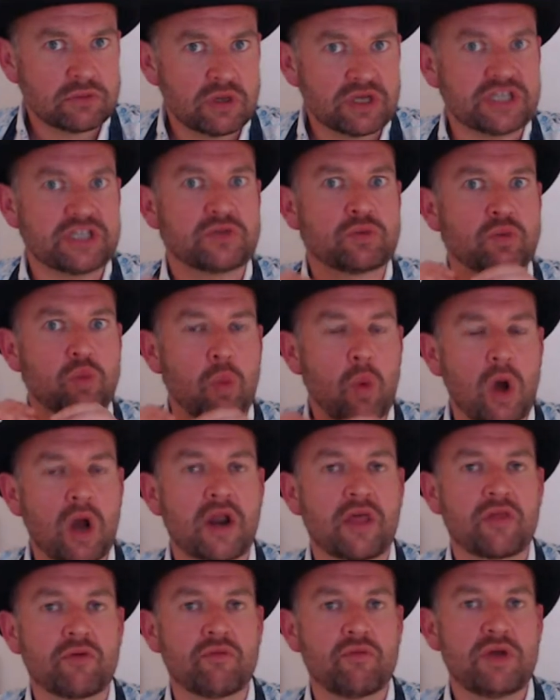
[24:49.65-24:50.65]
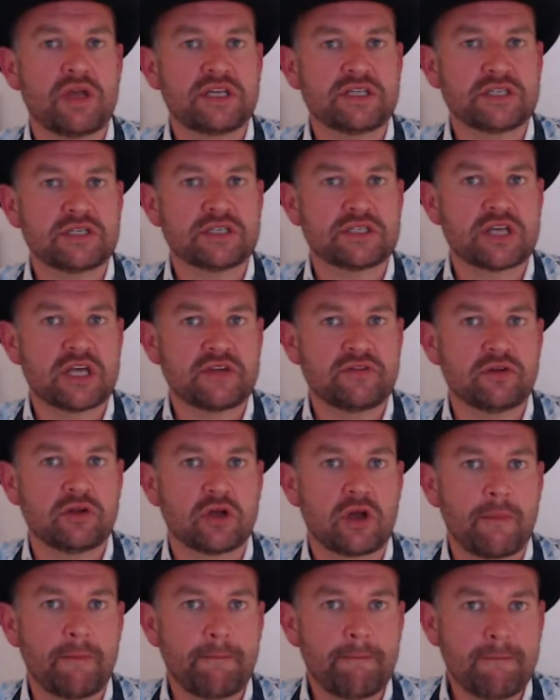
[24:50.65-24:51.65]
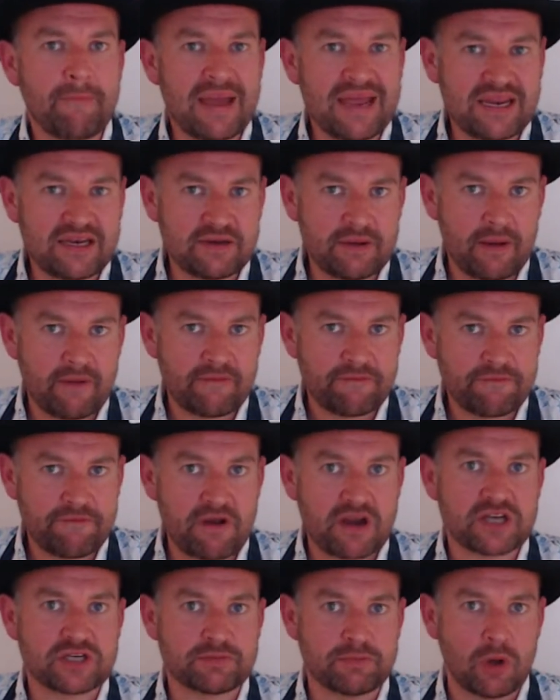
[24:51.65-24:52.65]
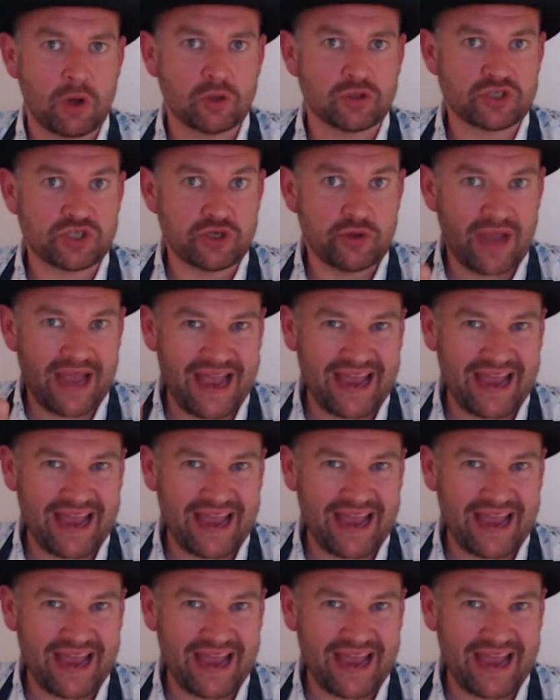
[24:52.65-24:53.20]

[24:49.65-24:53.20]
which is one of the reasons that if you look at French molds and you